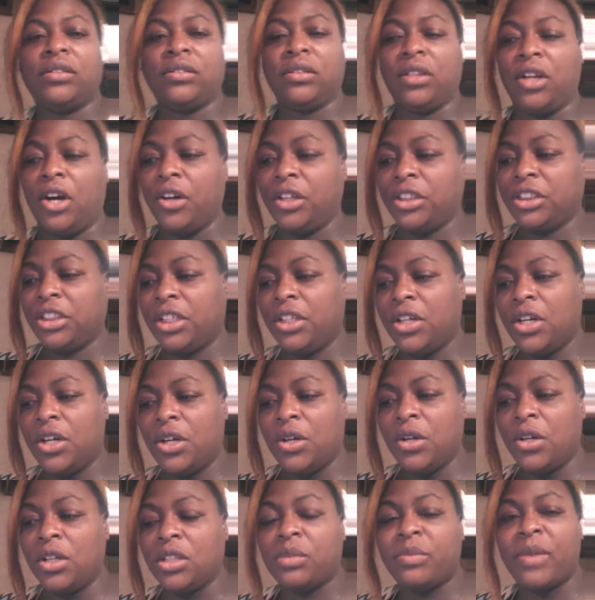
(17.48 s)
arching
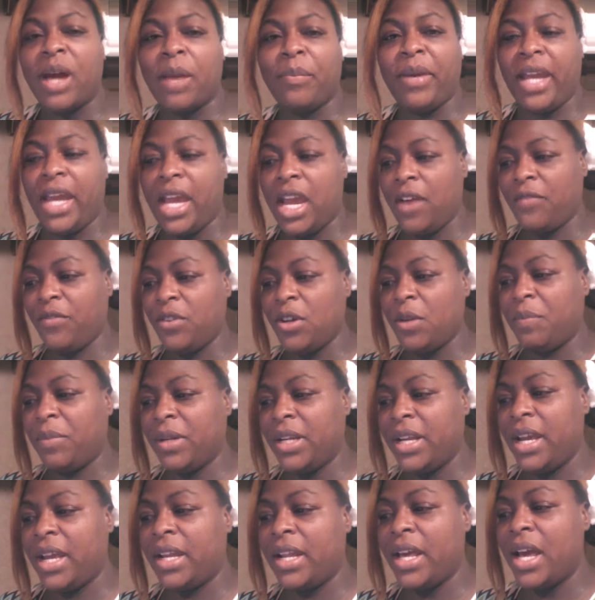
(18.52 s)
goals, my behavior
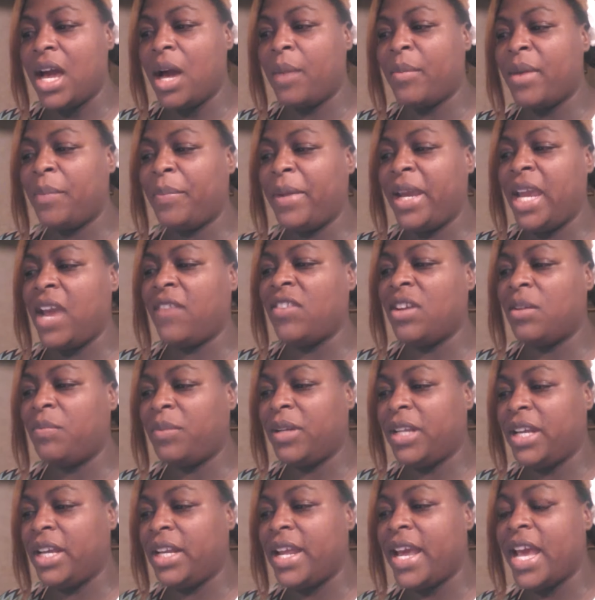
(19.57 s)
blend, how my behavior
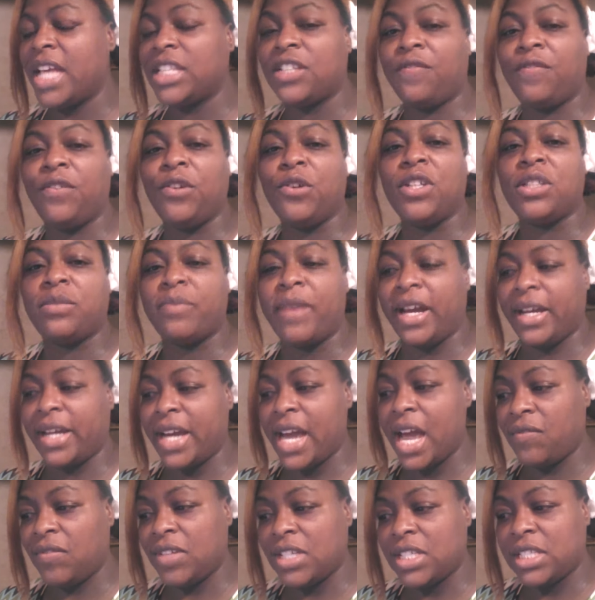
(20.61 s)
blend has influenced my
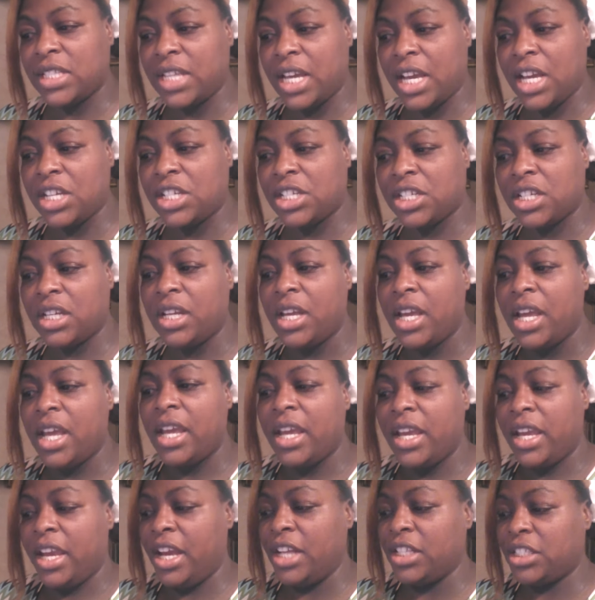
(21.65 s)
conversation,
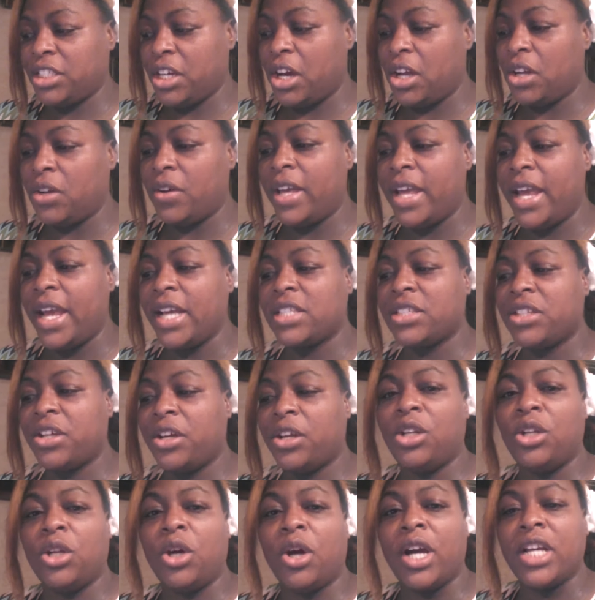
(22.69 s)
internal and
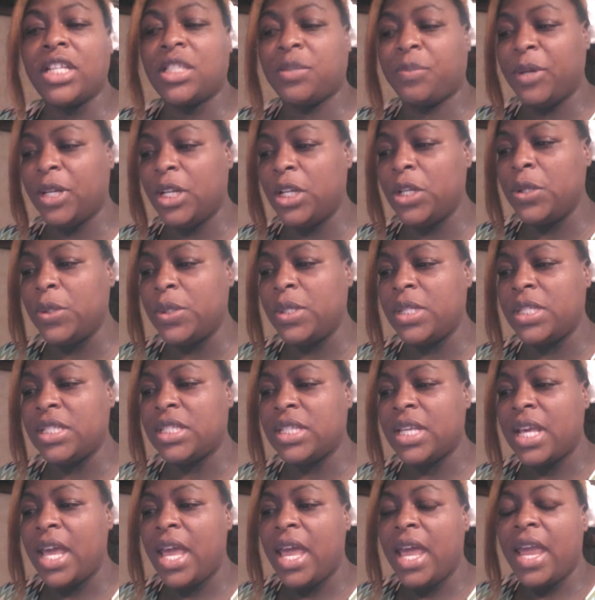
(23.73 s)
external noise
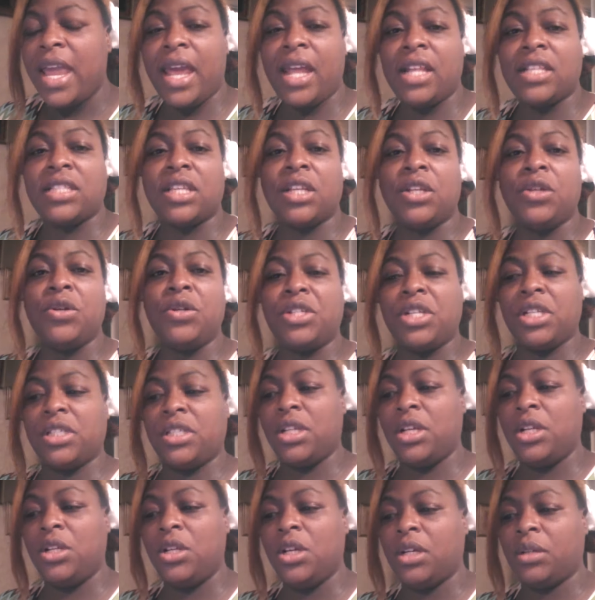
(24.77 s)
pollutants, and solution to
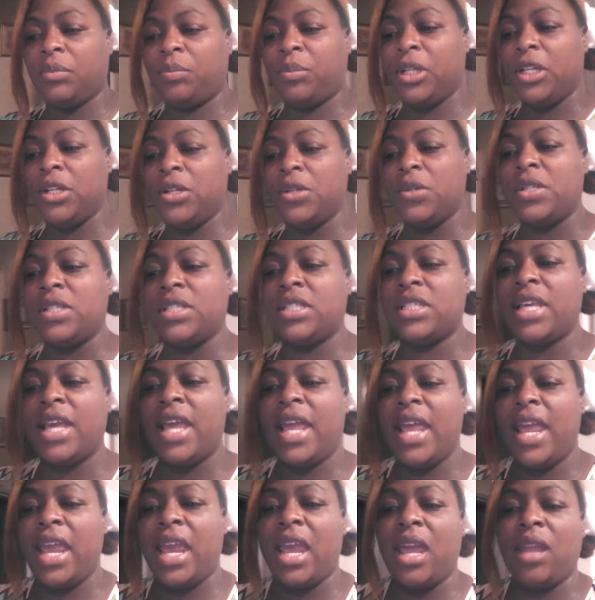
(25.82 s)
the pollutants,
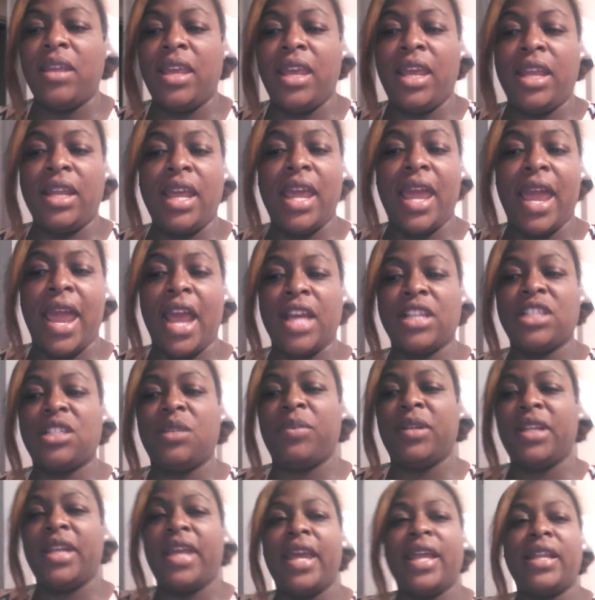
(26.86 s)
and any
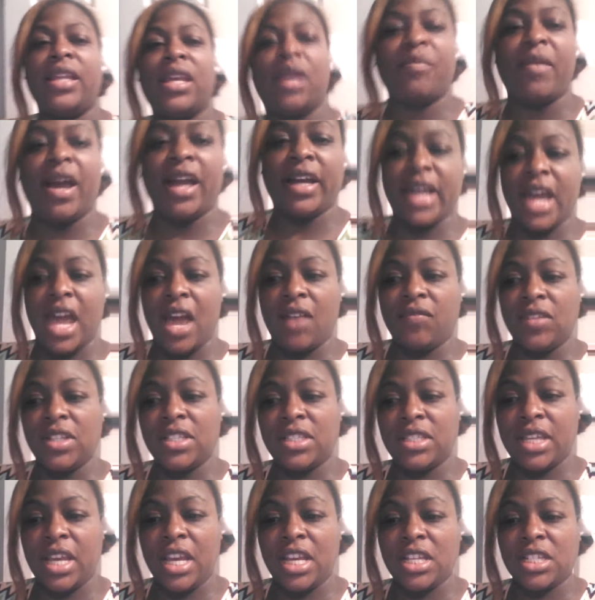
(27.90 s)
action plan that my
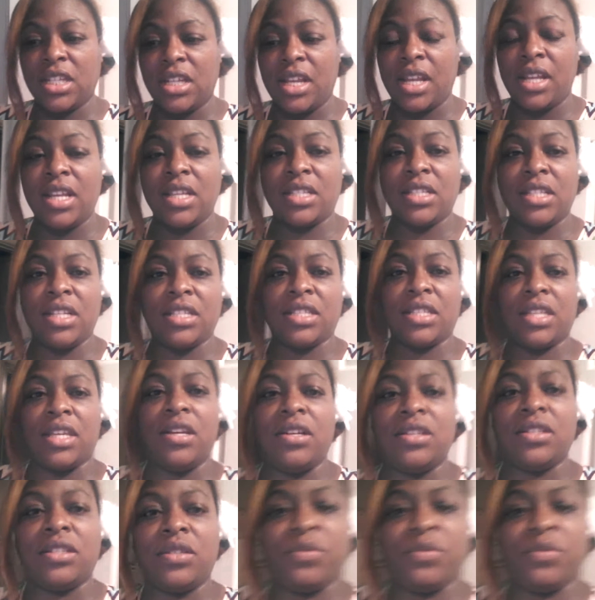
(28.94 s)
conversation and listening skills